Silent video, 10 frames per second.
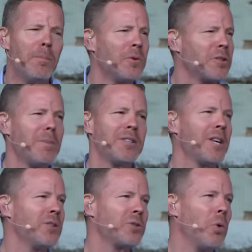on, somebody
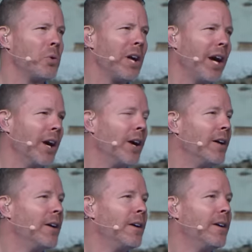say soul care.
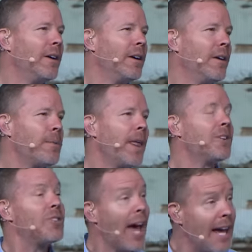
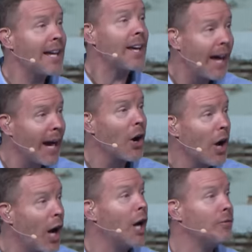Take care
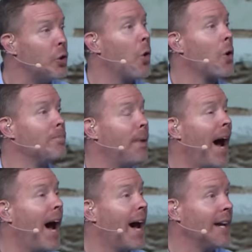of your
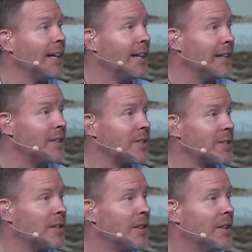bodies.